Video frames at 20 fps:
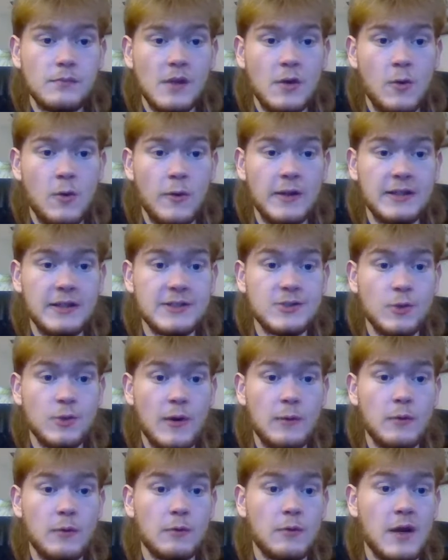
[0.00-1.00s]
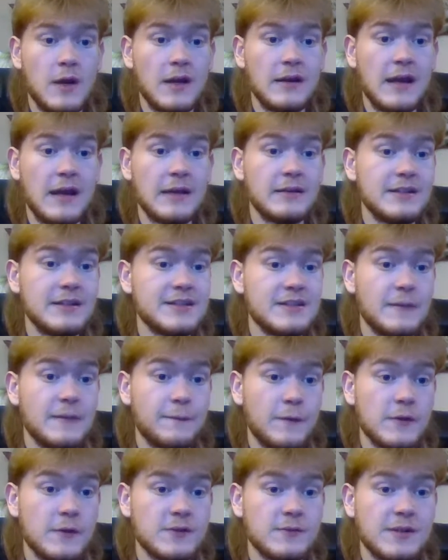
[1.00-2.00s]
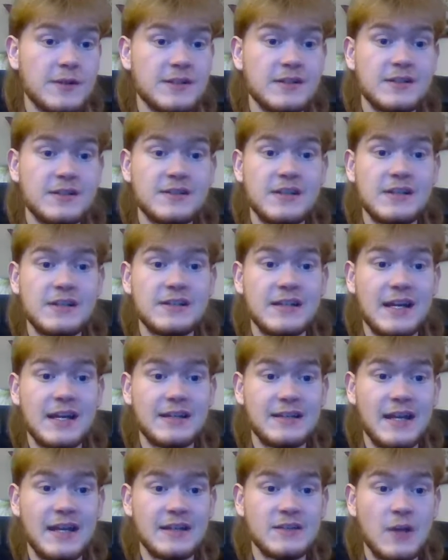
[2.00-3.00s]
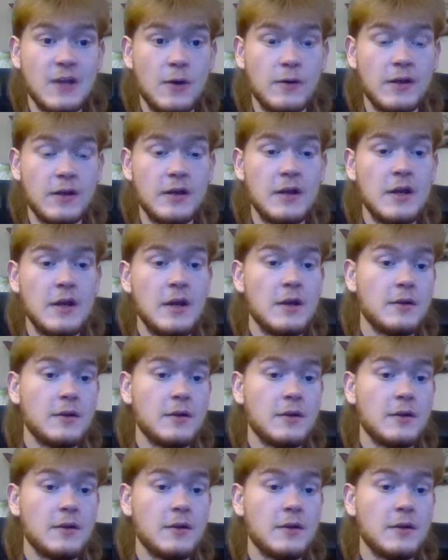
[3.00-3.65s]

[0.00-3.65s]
Corey LaJoy will run at least the first race of the season at Daytona.